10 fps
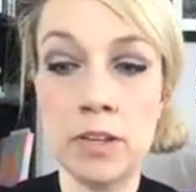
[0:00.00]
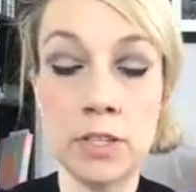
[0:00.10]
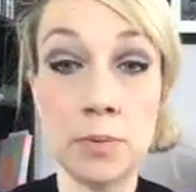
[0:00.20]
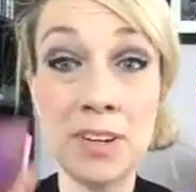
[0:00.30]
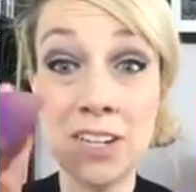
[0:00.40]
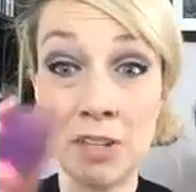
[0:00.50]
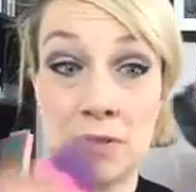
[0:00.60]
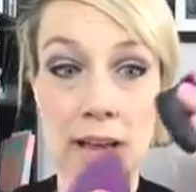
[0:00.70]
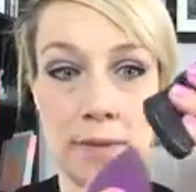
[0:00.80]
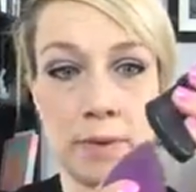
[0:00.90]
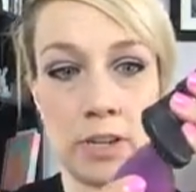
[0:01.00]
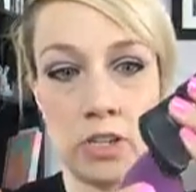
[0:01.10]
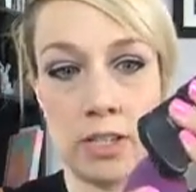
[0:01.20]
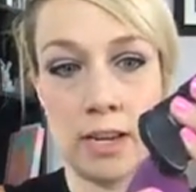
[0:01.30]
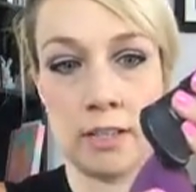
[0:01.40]
so I'm going to do that. I'm going to
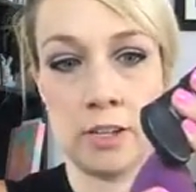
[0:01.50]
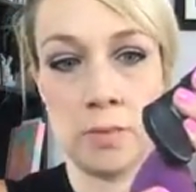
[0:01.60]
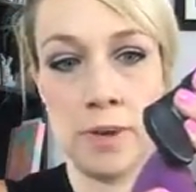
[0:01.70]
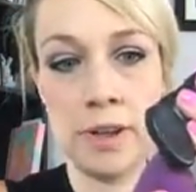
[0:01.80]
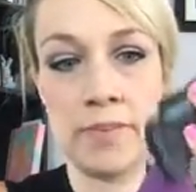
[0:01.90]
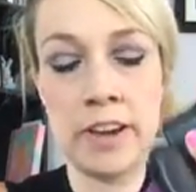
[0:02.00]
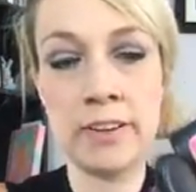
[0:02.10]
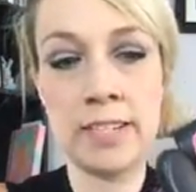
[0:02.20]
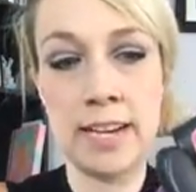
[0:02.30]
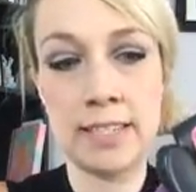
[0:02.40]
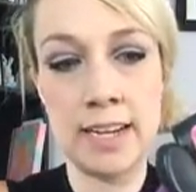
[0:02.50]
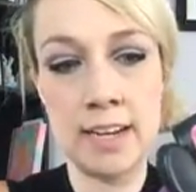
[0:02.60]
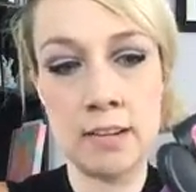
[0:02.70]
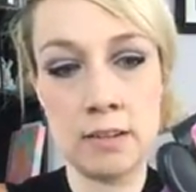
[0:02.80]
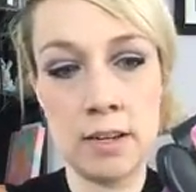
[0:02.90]
just take a little bit of
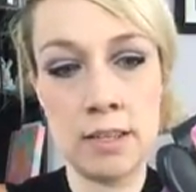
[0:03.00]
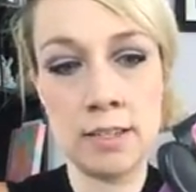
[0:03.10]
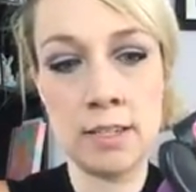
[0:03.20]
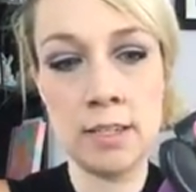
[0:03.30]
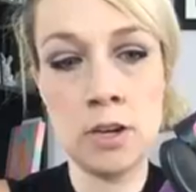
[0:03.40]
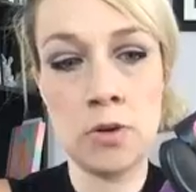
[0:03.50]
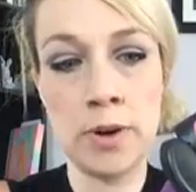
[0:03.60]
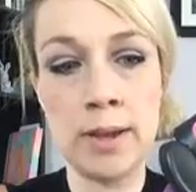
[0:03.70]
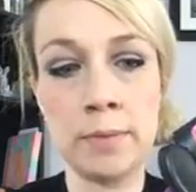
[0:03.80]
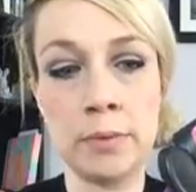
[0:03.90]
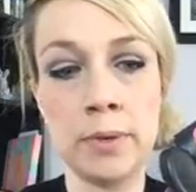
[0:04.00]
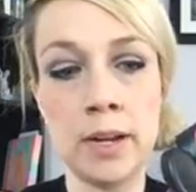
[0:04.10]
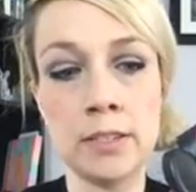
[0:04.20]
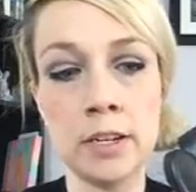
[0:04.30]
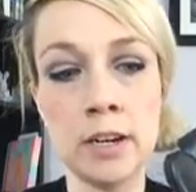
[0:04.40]
iridescent. This is the cream
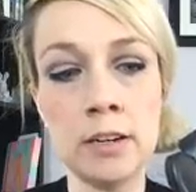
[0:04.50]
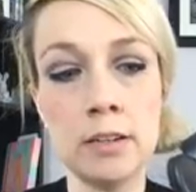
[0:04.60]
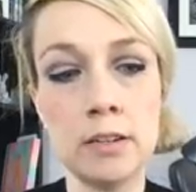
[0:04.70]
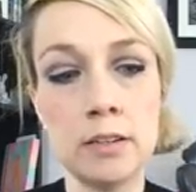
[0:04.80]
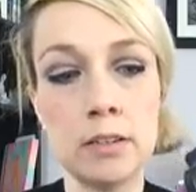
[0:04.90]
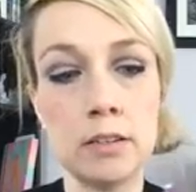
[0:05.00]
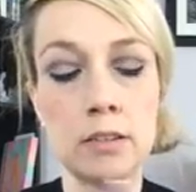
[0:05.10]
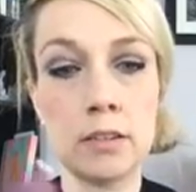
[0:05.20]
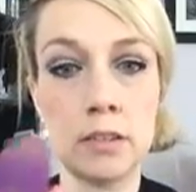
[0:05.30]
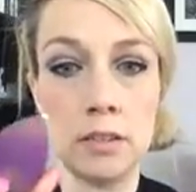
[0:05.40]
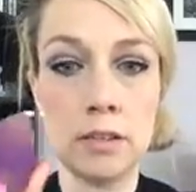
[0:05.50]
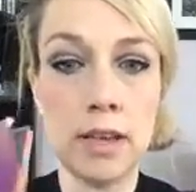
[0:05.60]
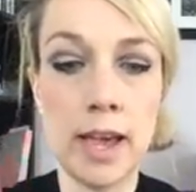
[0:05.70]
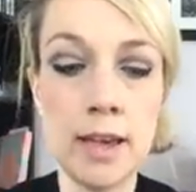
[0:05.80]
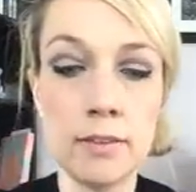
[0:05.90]
luminizer.
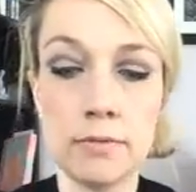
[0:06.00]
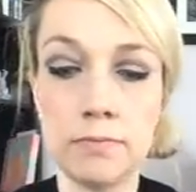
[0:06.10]
Okay.